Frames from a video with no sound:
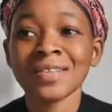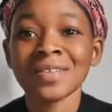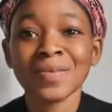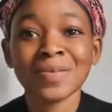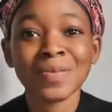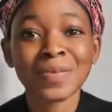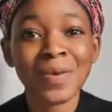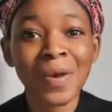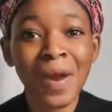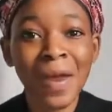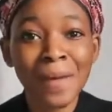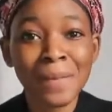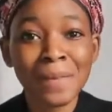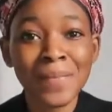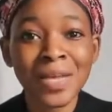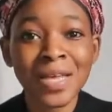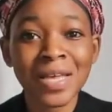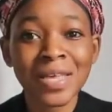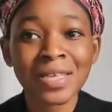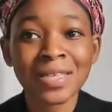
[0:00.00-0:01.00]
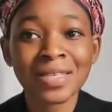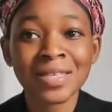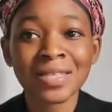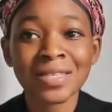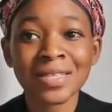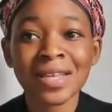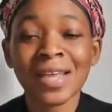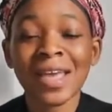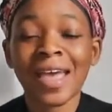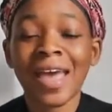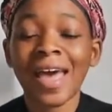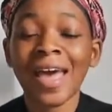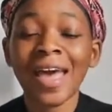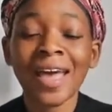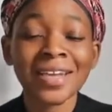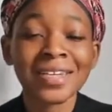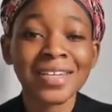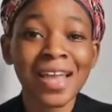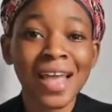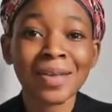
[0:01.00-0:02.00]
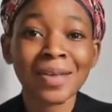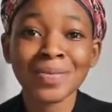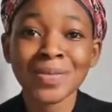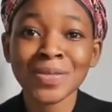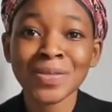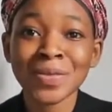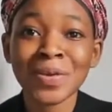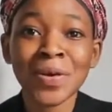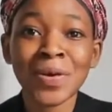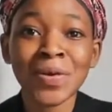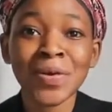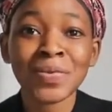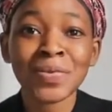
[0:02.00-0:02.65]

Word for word: subscribers and i'm so